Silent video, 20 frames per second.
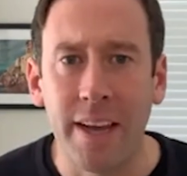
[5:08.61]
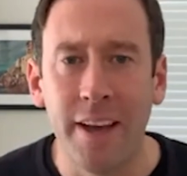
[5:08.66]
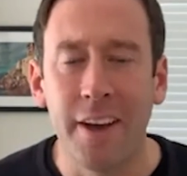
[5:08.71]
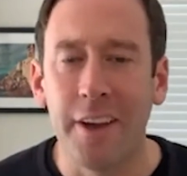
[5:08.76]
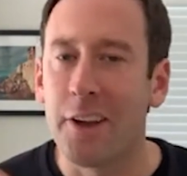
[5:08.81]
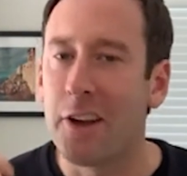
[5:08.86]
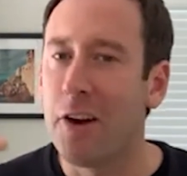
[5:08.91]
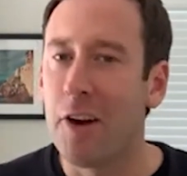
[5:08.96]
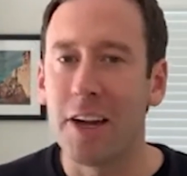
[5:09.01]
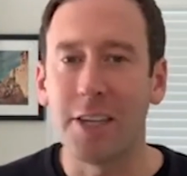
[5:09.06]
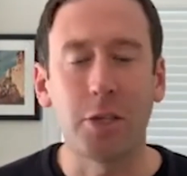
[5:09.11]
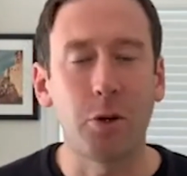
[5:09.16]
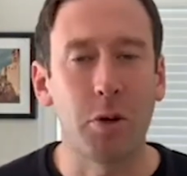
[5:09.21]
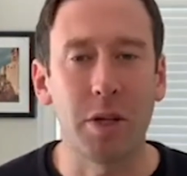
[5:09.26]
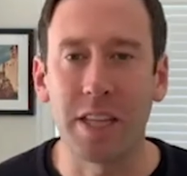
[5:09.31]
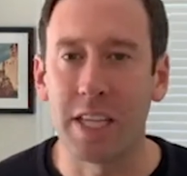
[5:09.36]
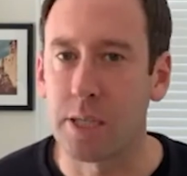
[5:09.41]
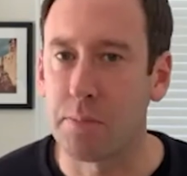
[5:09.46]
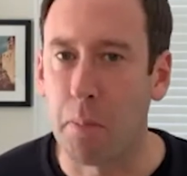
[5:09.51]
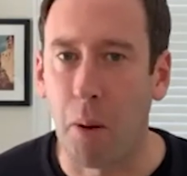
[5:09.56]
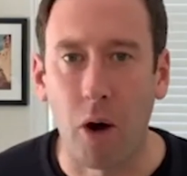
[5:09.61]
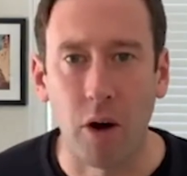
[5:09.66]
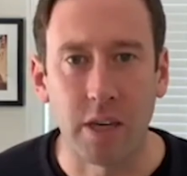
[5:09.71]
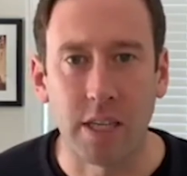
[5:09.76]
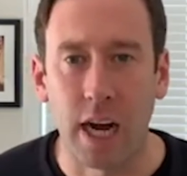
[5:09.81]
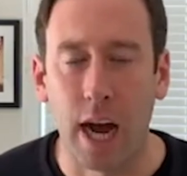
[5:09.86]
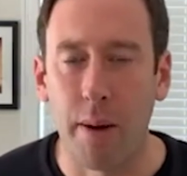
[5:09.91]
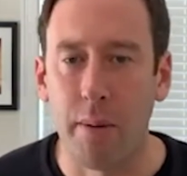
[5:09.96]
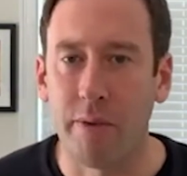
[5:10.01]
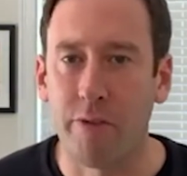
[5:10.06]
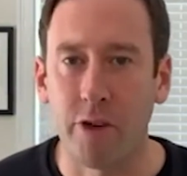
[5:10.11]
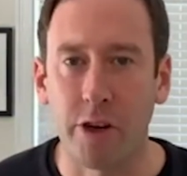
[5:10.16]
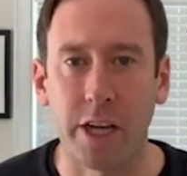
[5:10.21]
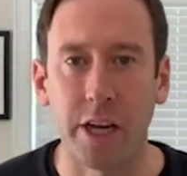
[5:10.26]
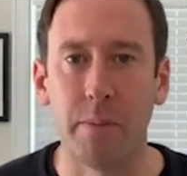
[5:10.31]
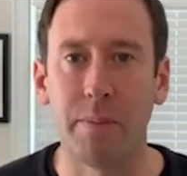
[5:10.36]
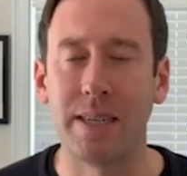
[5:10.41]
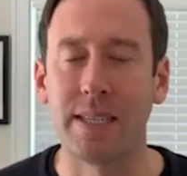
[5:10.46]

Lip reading: You're not doing this part-time if you're going to be